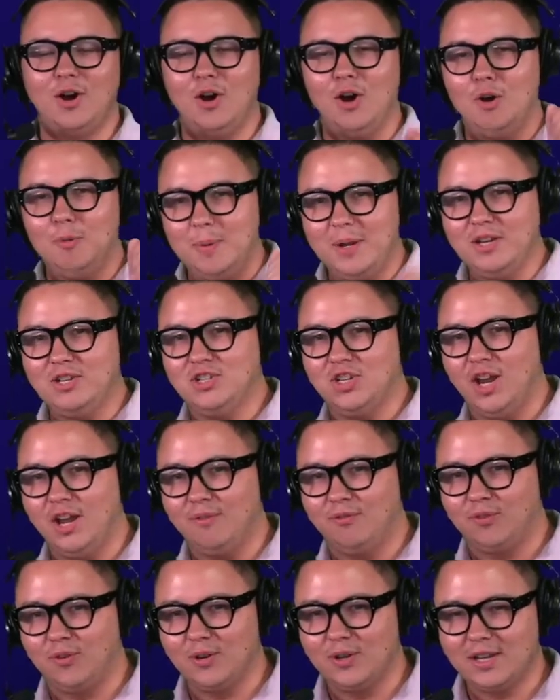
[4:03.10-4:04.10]
OBJ
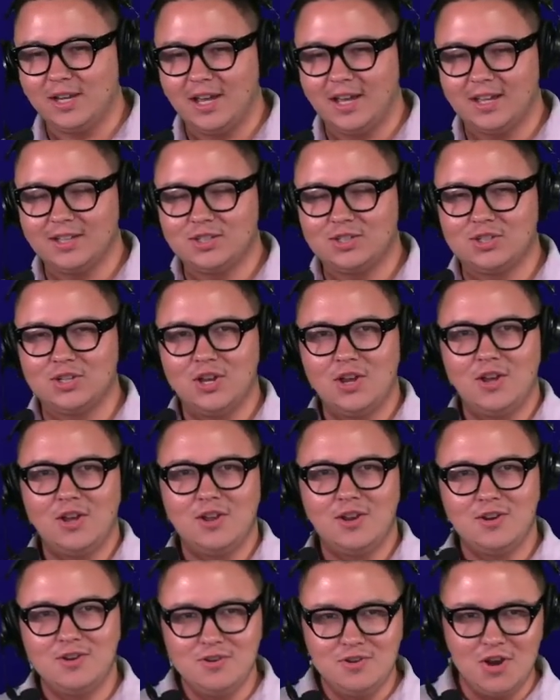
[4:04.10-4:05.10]
for yes.
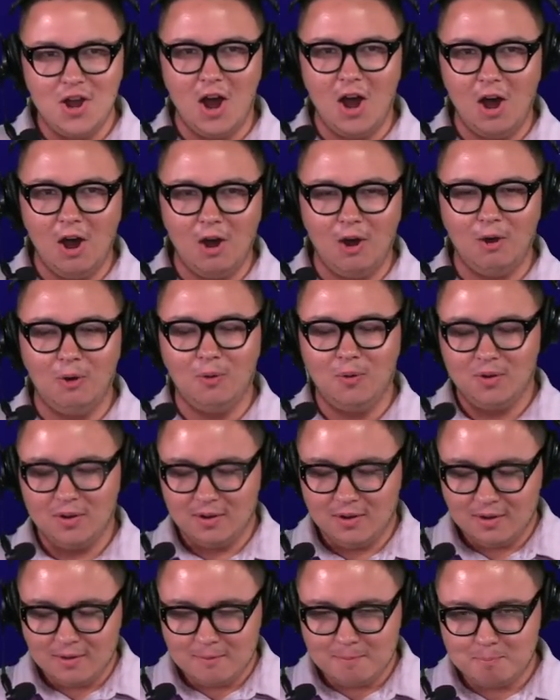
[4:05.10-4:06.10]
No.
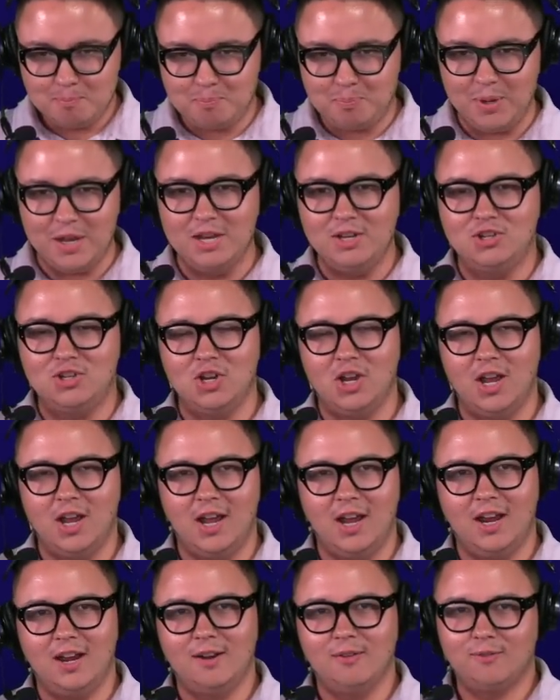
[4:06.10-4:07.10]

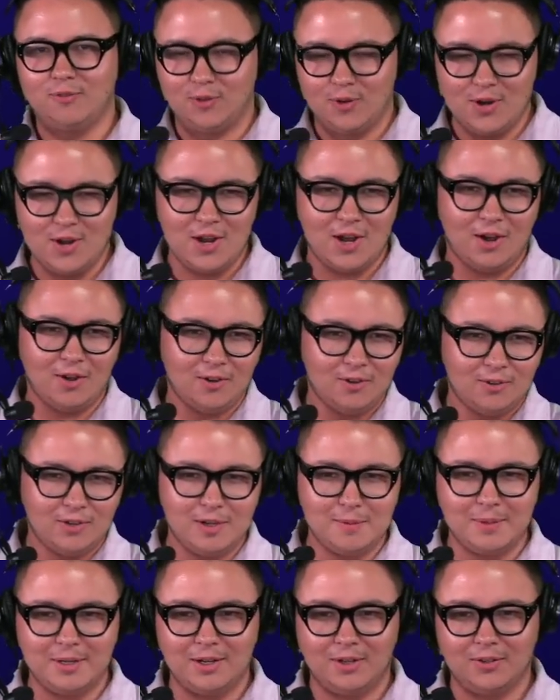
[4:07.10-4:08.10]
BJ for no.
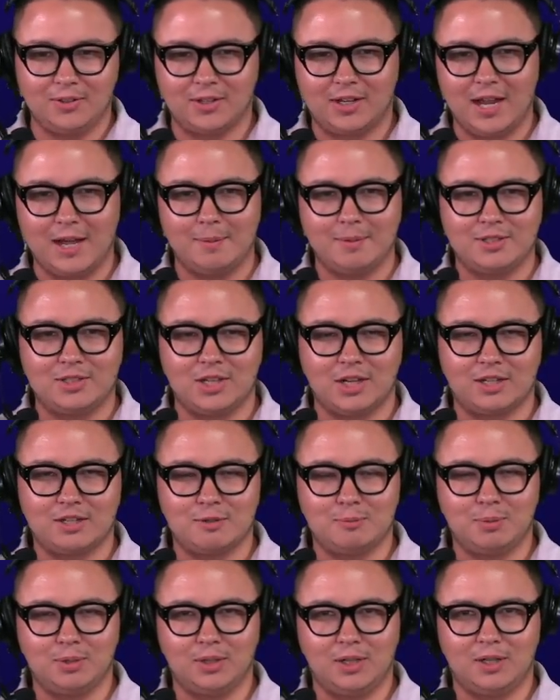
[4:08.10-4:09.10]
Let me know in the comment section
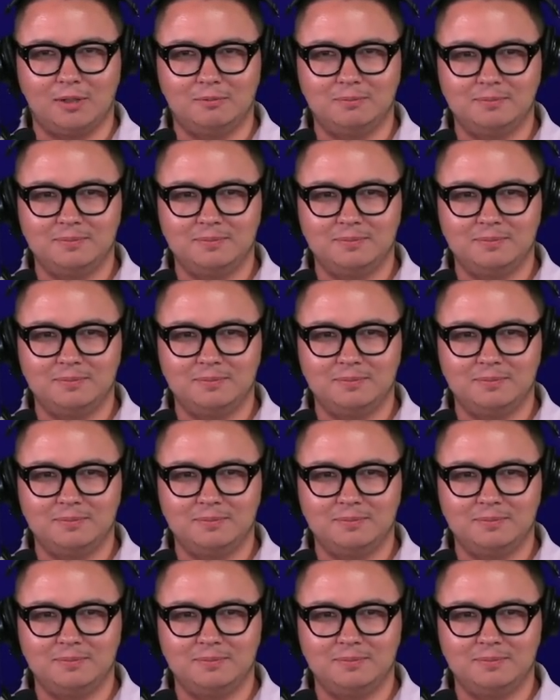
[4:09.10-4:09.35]
below.